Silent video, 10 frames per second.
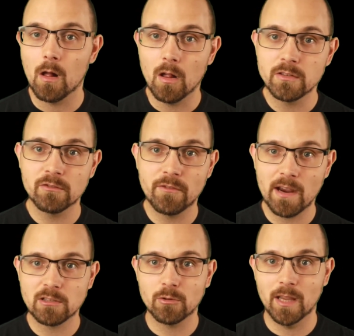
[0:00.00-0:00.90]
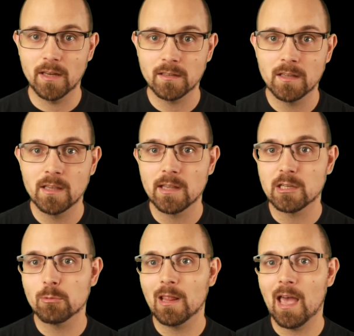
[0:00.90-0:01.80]
Also factor in that
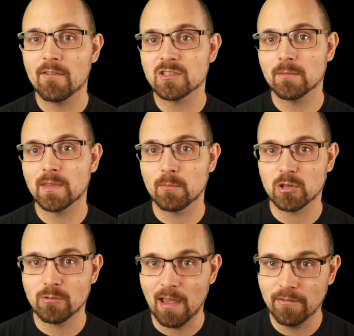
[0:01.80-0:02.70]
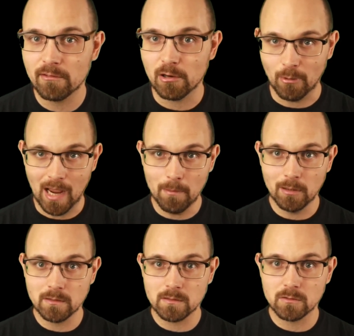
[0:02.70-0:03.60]
you will have some demographic
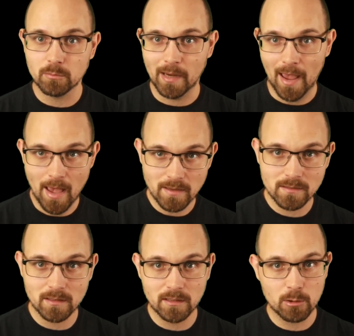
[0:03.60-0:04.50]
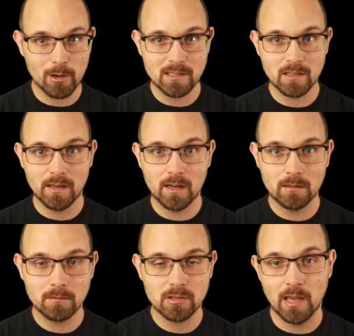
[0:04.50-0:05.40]
variables to be asked in the
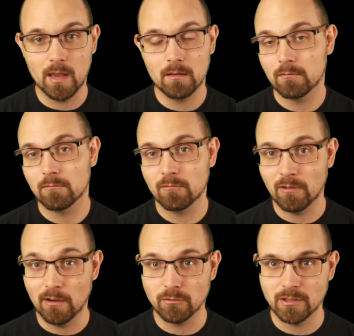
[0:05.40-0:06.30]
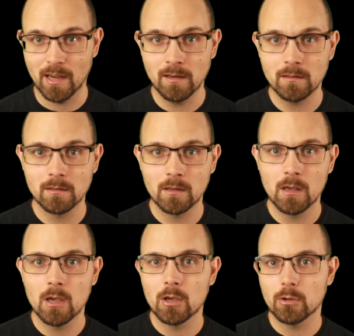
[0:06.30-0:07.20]
questionnaire, say 5 to 10.
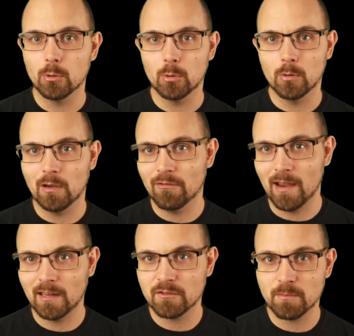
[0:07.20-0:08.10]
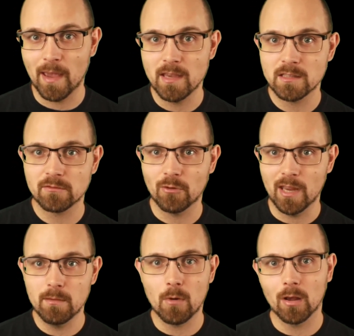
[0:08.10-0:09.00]
Your effective space for
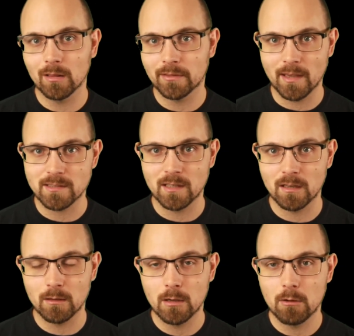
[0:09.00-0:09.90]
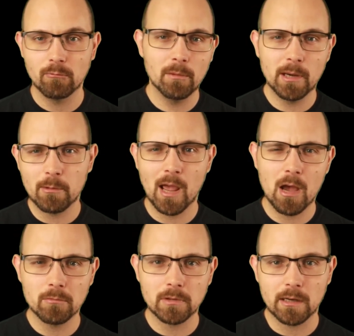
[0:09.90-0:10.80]
any model testing will be
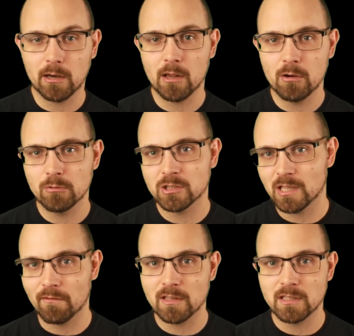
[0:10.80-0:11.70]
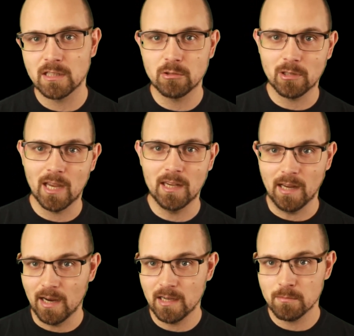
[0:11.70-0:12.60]
around, 70 to 80
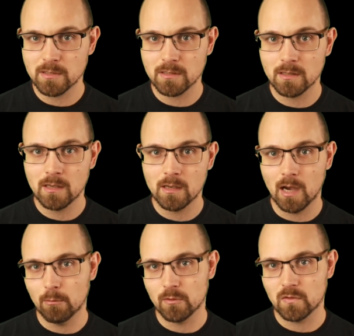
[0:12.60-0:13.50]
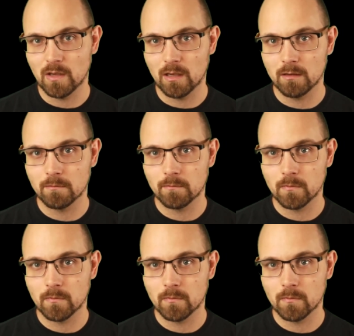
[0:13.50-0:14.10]
items, I would say.